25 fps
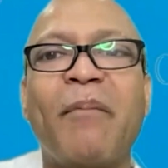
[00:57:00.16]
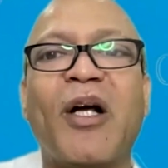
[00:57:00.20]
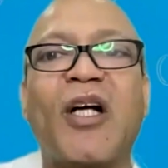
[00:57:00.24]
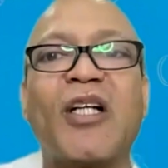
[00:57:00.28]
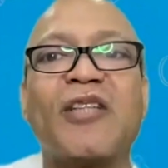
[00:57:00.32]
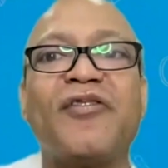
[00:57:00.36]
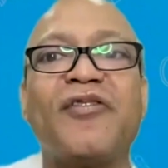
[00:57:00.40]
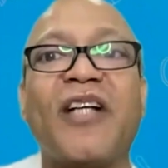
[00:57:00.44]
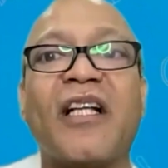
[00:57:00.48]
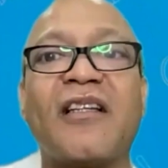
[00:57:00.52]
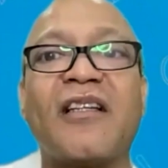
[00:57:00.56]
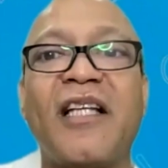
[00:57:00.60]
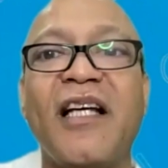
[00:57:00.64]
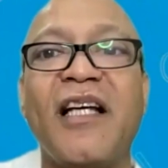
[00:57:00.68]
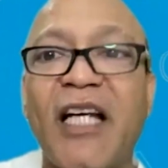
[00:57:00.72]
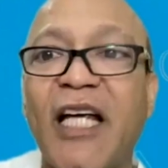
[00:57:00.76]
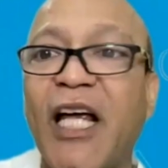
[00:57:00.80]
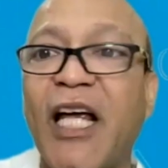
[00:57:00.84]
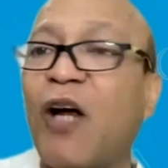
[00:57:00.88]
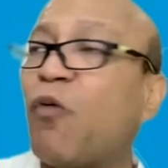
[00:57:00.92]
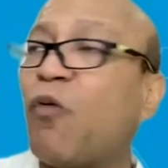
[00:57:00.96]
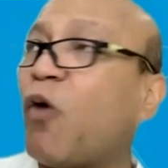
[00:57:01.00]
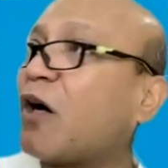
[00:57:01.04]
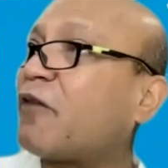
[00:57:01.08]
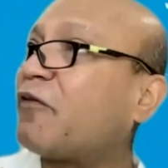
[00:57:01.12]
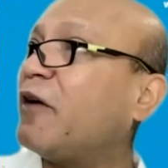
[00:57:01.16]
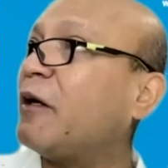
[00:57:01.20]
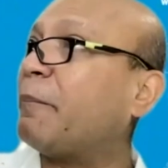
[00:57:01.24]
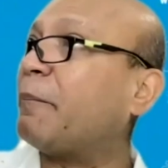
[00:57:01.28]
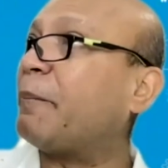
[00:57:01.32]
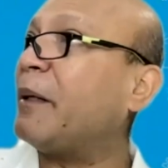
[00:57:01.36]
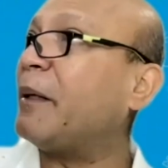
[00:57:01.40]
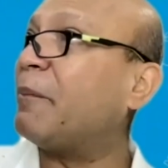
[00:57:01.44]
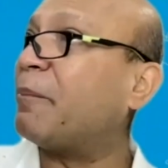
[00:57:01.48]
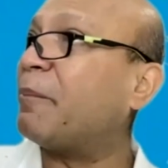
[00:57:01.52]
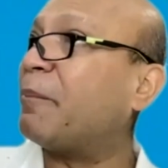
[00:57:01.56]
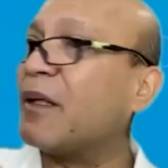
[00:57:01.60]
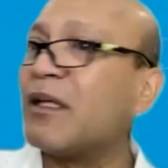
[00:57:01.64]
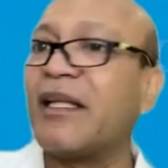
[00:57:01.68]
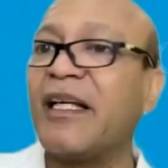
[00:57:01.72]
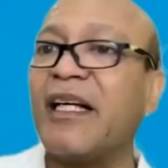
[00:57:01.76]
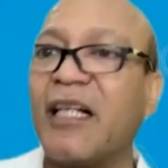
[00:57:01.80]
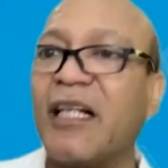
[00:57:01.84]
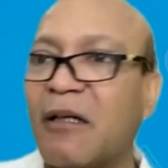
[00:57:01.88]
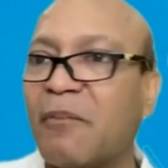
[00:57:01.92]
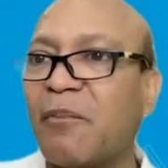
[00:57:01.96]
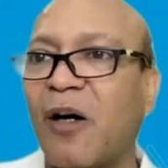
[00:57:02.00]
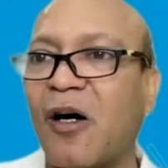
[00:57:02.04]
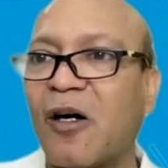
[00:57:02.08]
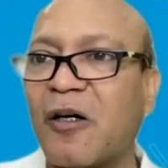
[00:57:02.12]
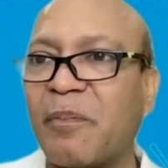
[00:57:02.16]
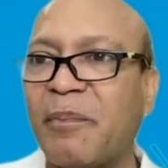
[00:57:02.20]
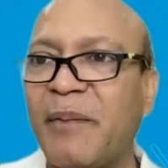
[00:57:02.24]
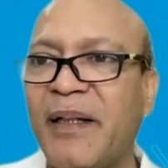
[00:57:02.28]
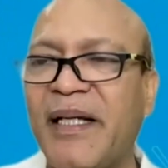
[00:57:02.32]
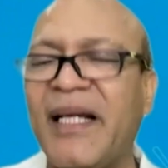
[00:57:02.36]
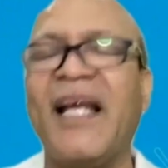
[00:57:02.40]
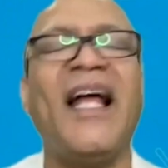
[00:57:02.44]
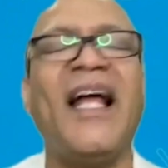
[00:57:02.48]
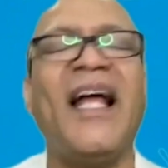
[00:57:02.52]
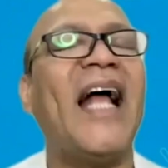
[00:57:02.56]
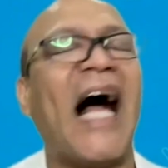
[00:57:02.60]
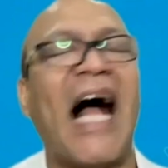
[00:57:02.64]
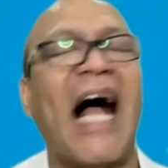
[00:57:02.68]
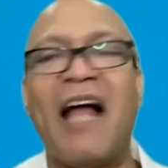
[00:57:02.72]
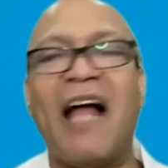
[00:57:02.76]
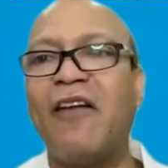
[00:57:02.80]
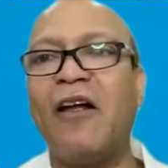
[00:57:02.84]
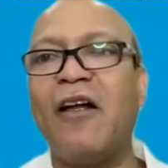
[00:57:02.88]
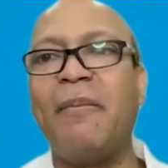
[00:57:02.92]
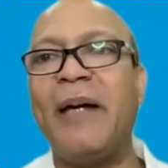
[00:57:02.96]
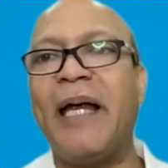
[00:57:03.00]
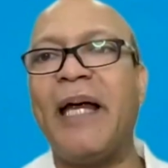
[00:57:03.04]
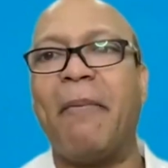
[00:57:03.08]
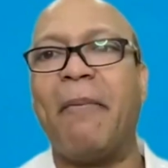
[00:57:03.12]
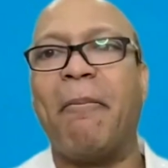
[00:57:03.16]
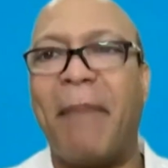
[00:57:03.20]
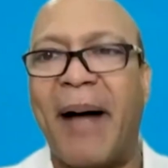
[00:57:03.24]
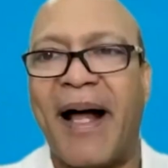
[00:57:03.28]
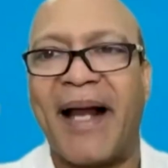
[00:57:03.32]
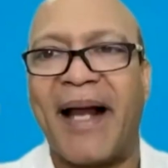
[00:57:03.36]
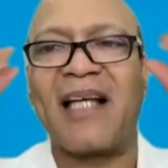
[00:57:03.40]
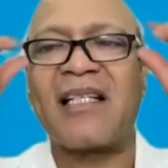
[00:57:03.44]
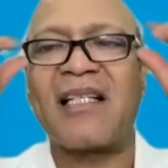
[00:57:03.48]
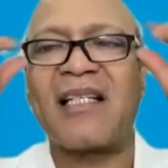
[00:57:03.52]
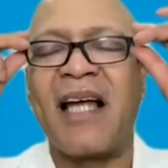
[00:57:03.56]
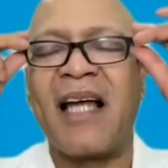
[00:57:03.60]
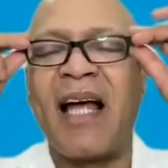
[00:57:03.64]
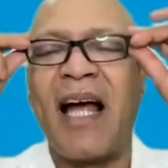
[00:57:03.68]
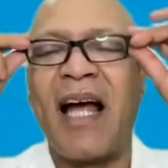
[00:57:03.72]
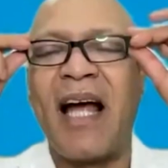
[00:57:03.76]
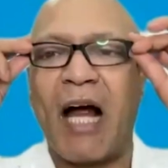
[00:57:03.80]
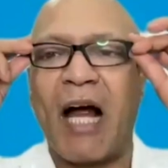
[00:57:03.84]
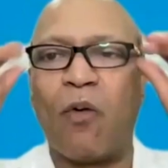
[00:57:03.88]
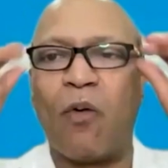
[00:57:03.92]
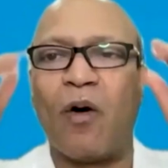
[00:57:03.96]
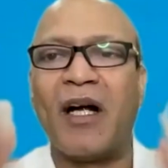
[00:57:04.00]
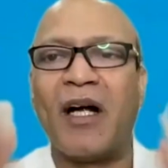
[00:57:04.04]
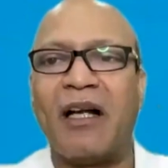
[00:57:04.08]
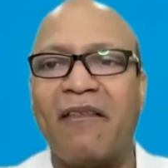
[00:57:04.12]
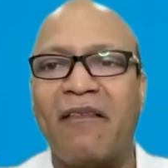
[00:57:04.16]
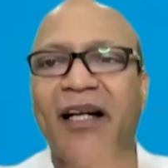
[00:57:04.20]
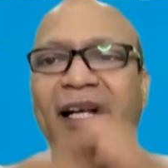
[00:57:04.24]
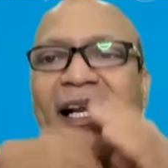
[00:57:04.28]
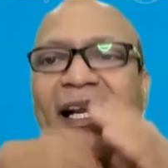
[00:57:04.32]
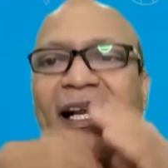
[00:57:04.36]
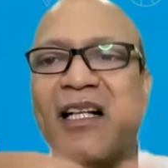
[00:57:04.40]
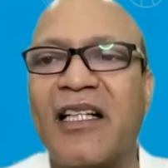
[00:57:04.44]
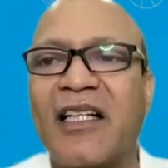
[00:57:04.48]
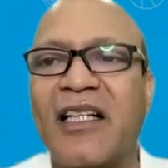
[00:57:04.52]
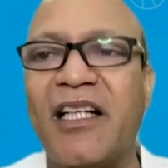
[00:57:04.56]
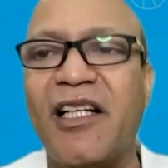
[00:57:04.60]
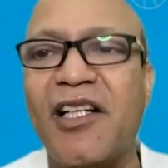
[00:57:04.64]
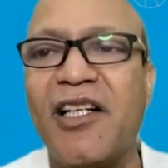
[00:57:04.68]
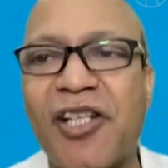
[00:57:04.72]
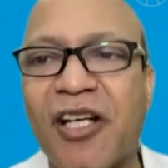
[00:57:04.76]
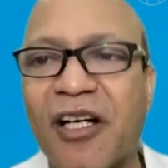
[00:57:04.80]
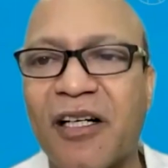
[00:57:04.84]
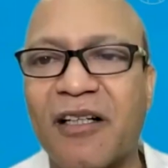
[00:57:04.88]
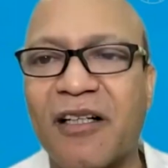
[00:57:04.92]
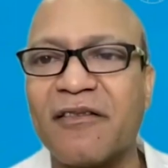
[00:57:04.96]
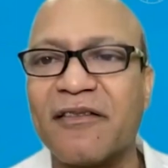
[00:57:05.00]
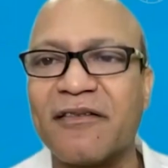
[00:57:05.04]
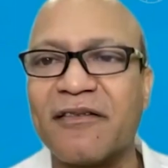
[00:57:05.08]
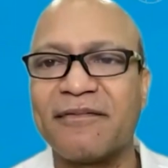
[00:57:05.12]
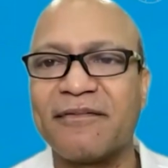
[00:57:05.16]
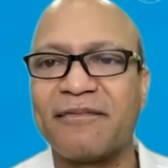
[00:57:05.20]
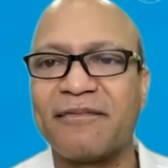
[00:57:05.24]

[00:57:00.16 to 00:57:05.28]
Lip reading: because we are thinking, what will people think about me? I will be embarrassed. I won't even take the initiative.